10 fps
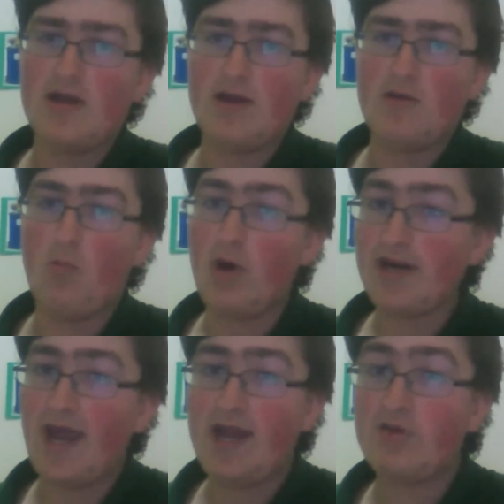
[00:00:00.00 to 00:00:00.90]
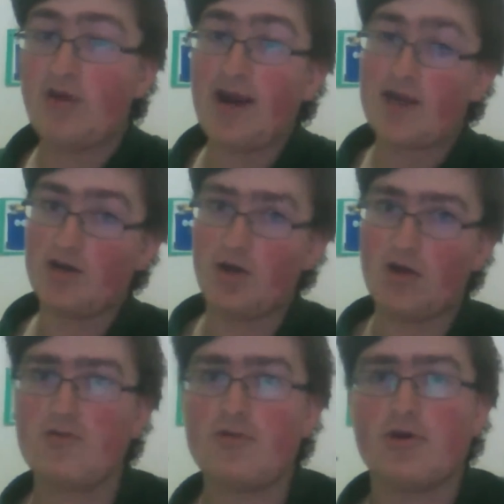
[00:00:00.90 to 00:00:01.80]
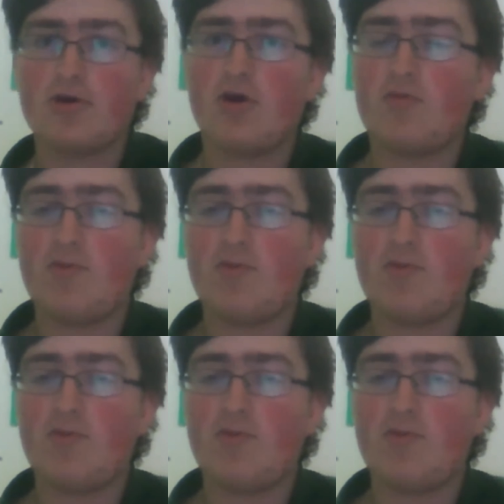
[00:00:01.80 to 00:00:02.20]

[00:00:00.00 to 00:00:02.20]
One Headcrack, another card we